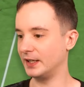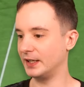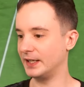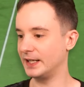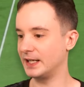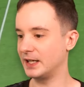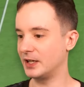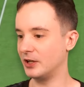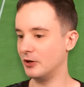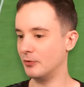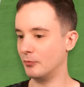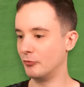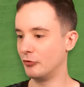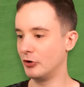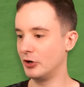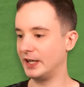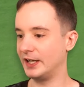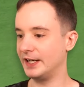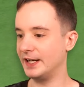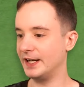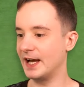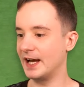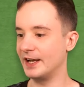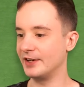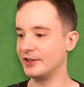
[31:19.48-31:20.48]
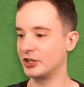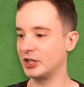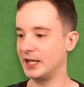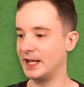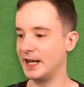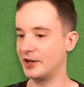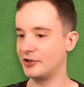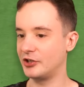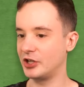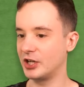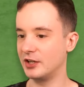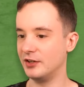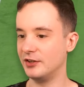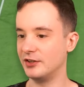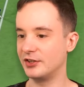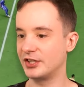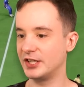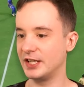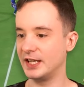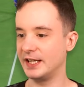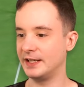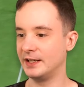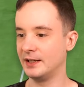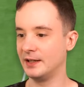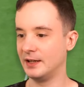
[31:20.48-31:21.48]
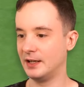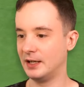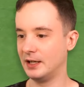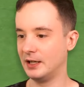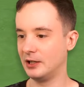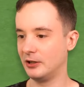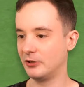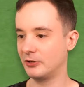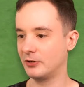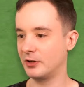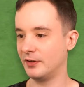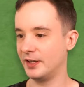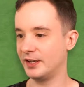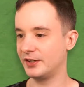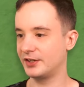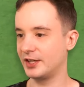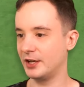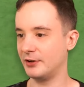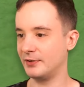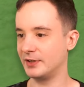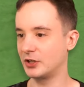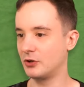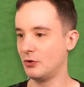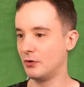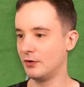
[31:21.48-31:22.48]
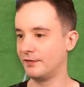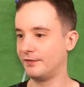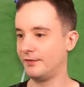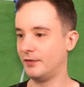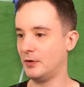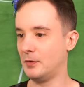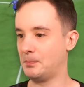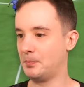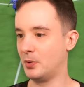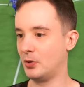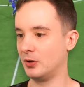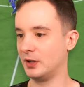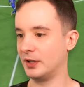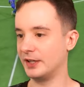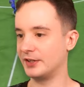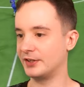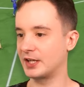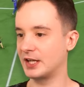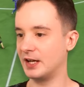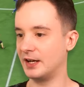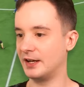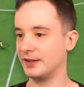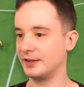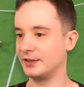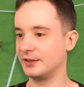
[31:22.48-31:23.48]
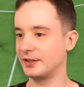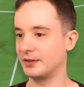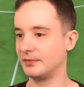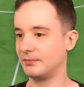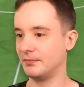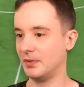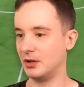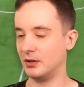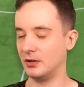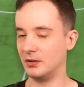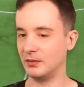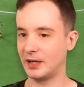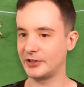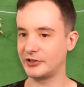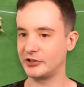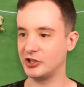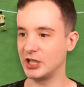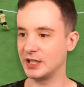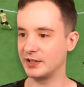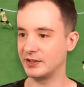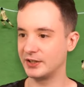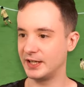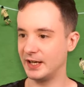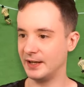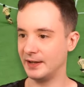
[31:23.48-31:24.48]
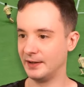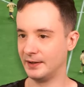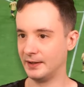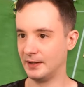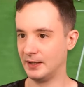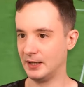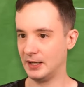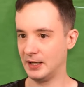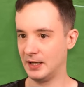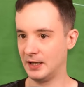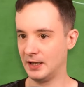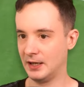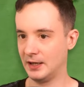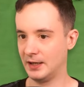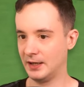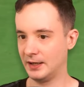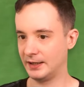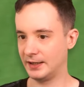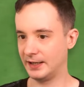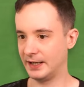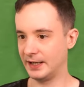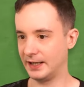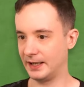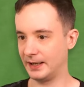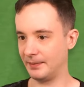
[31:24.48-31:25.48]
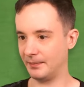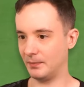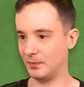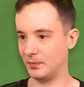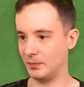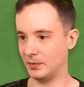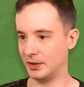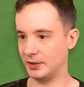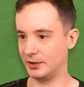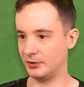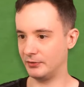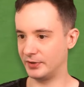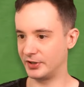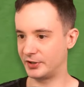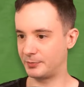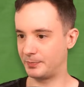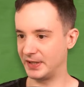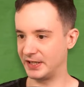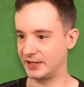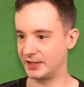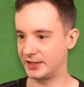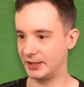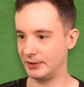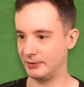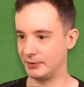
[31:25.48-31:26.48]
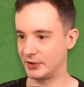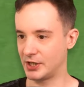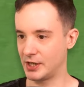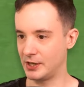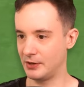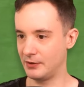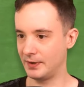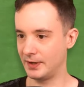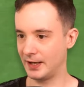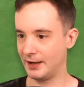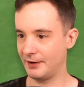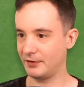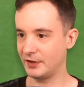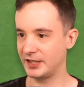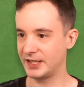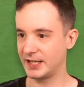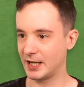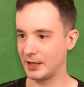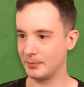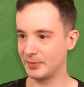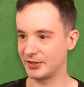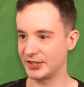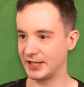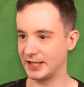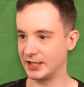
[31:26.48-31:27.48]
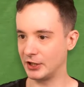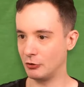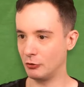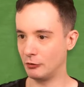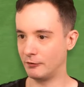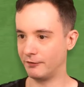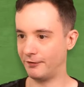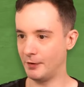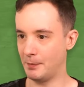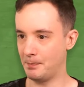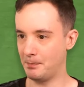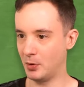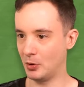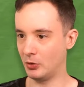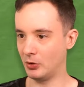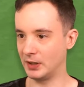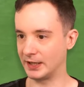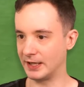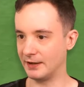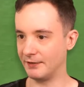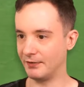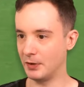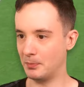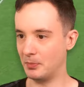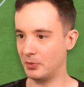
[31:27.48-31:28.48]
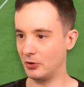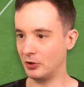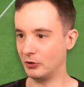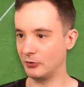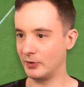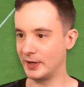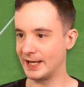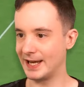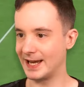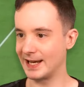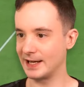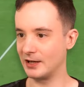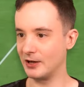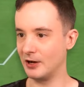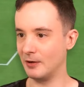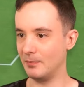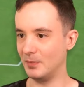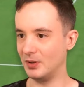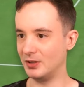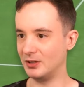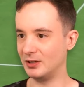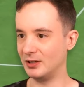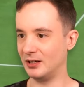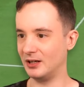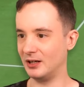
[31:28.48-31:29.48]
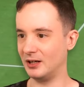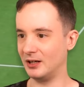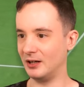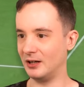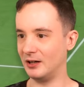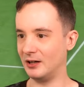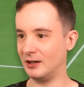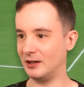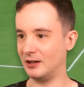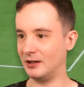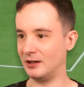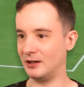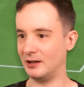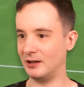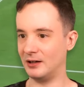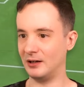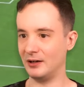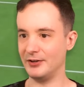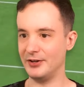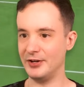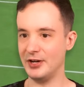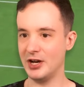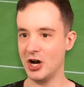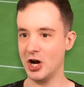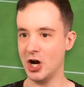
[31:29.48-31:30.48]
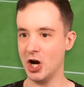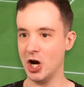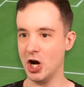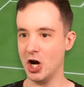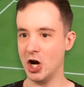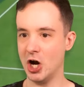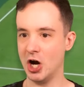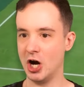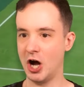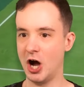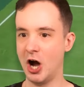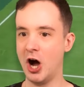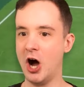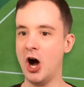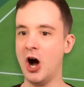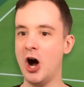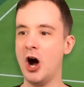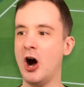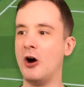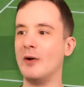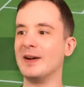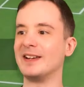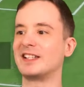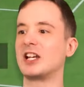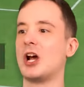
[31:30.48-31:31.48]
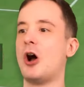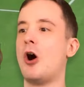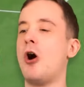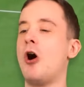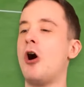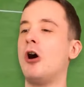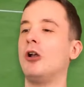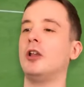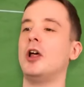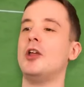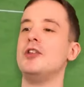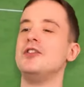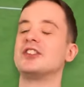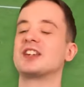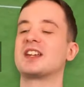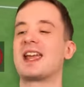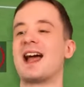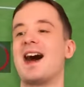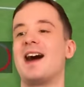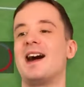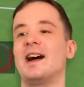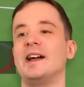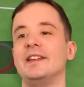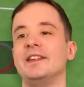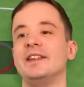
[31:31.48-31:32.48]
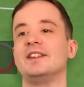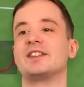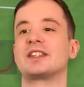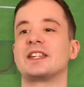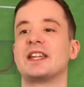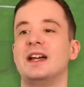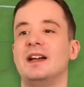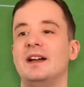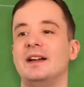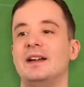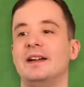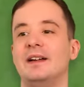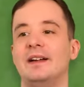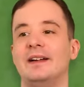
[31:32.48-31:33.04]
linking up really nicely, as you can see. Look at this though, it's good football this guys. No, oh, I jinxed it. Yeah, I always speak too soon. Every time I say good football, I give the ball away. Hang on. Oh no, oh it's Haaland, guys.